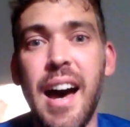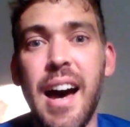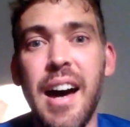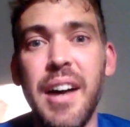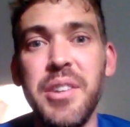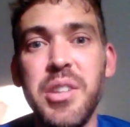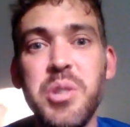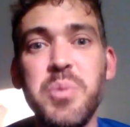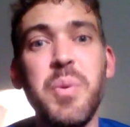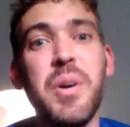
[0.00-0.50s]

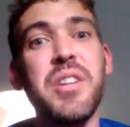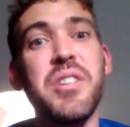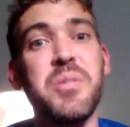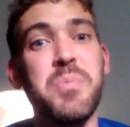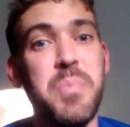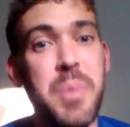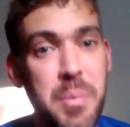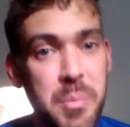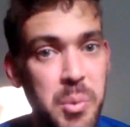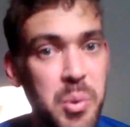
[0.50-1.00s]
This one is a
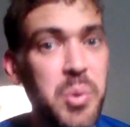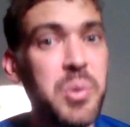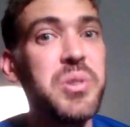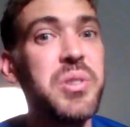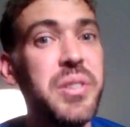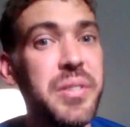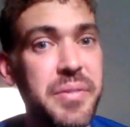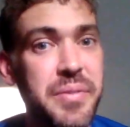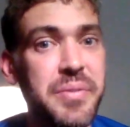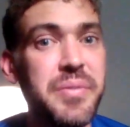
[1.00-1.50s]
bit more
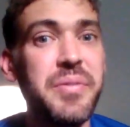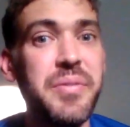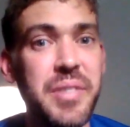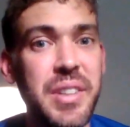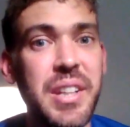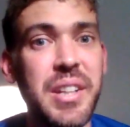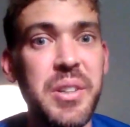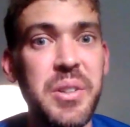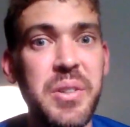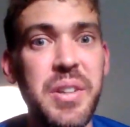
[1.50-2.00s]
sort of,
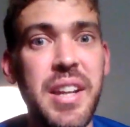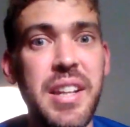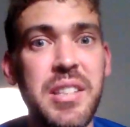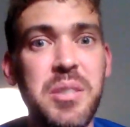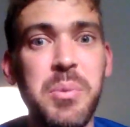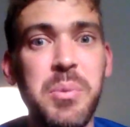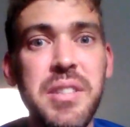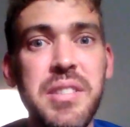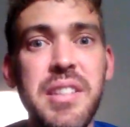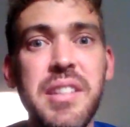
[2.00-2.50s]

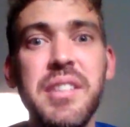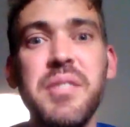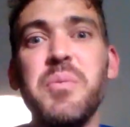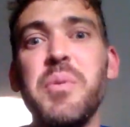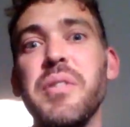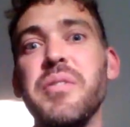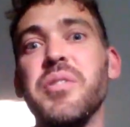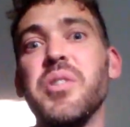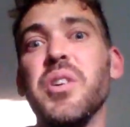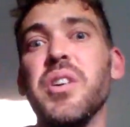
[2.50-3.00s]
explicit.
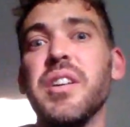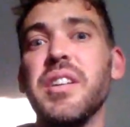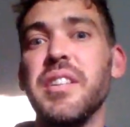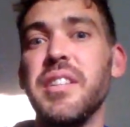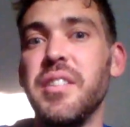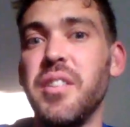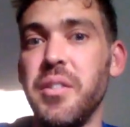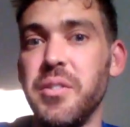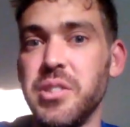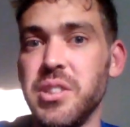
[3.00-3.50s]
We've got
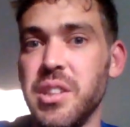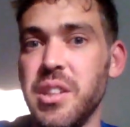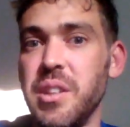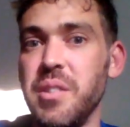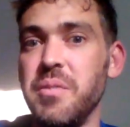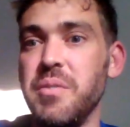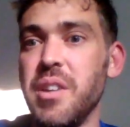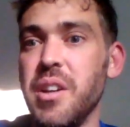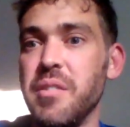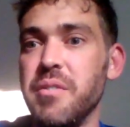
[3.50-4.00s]

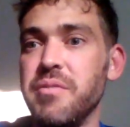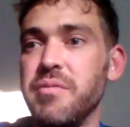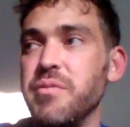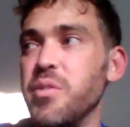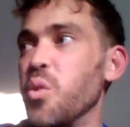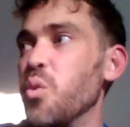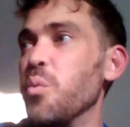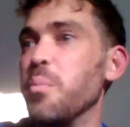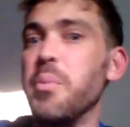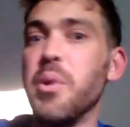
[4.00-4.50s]
obviously a
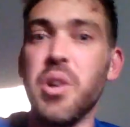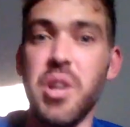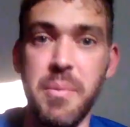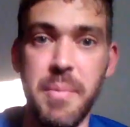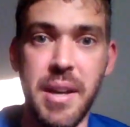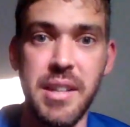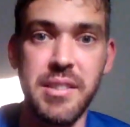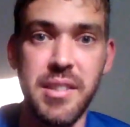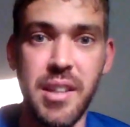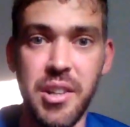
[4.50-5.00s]
full body
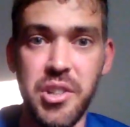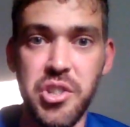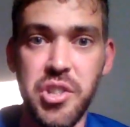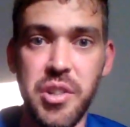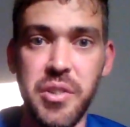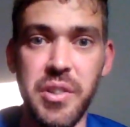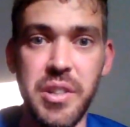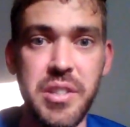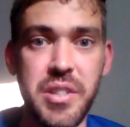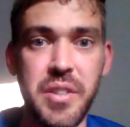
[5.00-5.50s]
massage
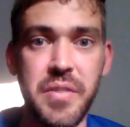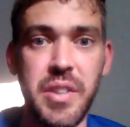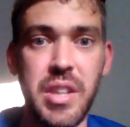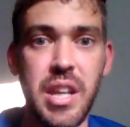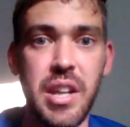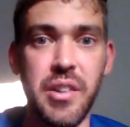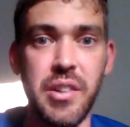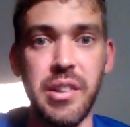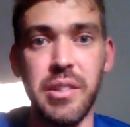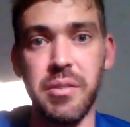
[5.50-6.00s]
series over
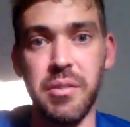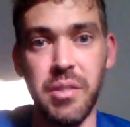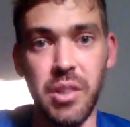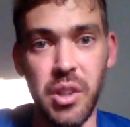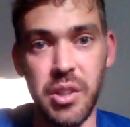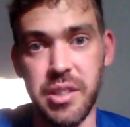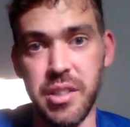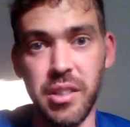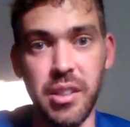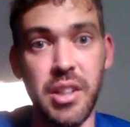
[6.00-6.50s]
there in
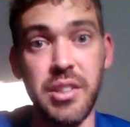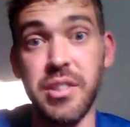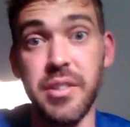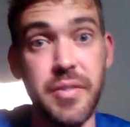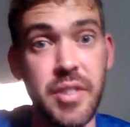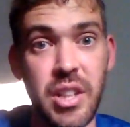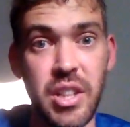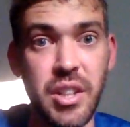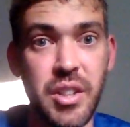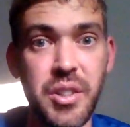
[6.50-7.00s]
lots and lots of
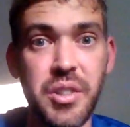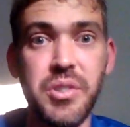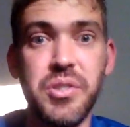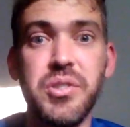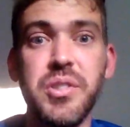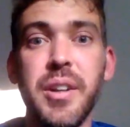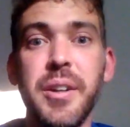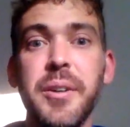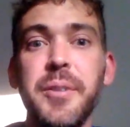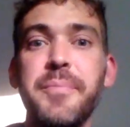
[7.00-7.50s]
videos,
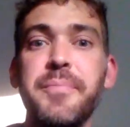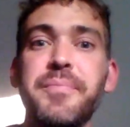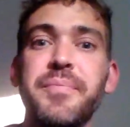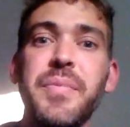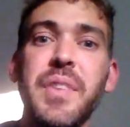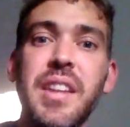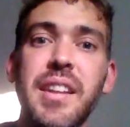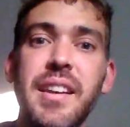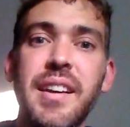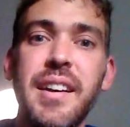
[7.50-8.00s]
so
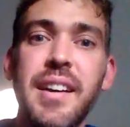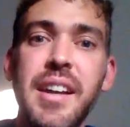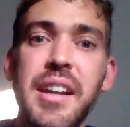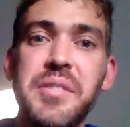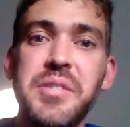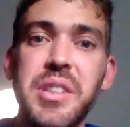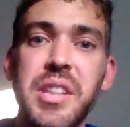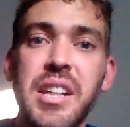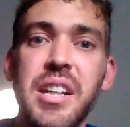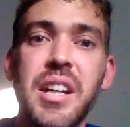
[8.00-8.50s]

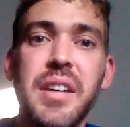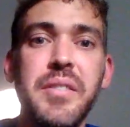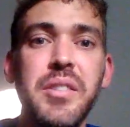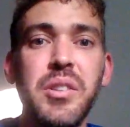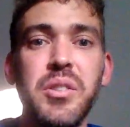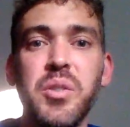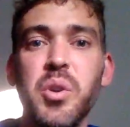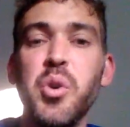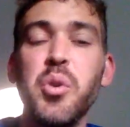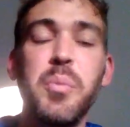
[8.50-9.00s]
everything
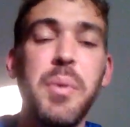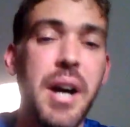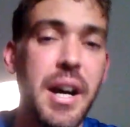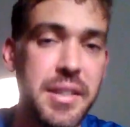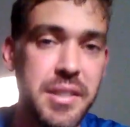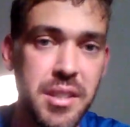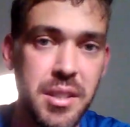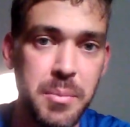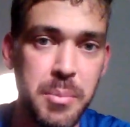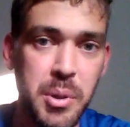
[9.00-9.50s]
covered, all
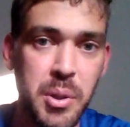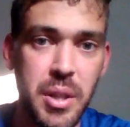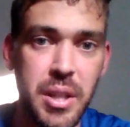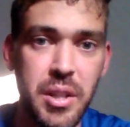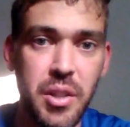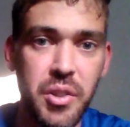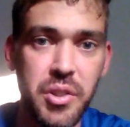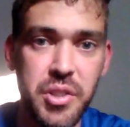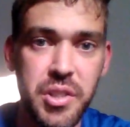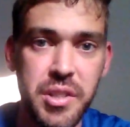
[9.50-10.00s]
parts of the body,
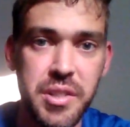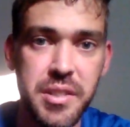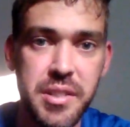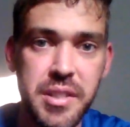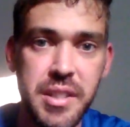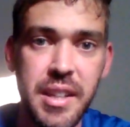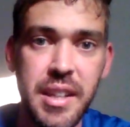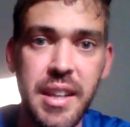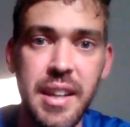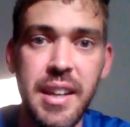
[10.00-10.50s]
not
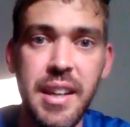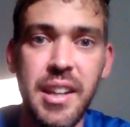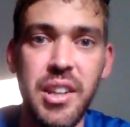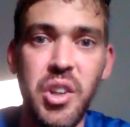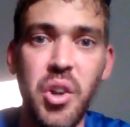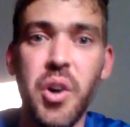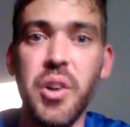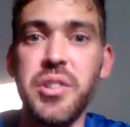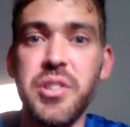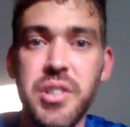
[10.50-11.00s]
just
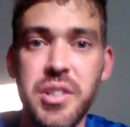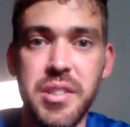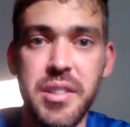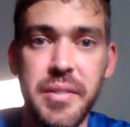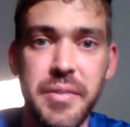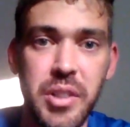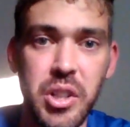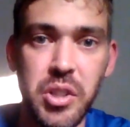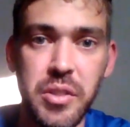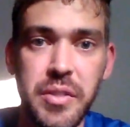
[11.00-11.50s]
the
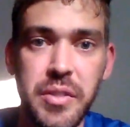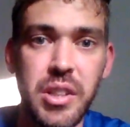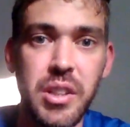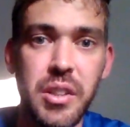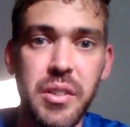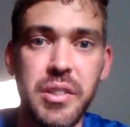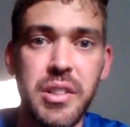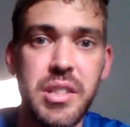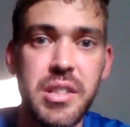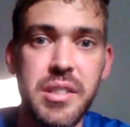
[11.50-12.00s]
vulva,
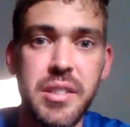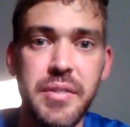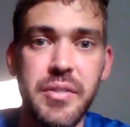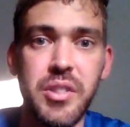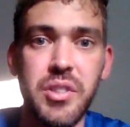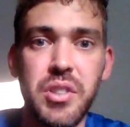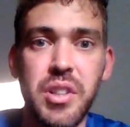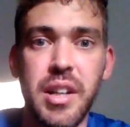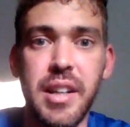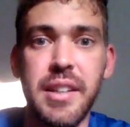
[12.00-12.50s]
not just the
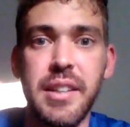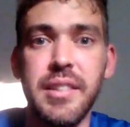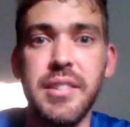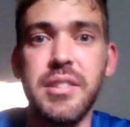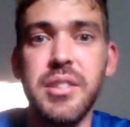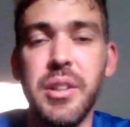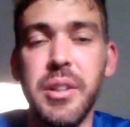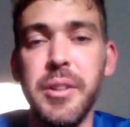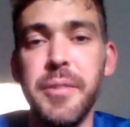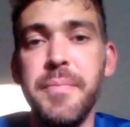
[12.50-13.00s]
vagina.
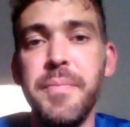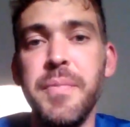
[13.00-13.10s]
So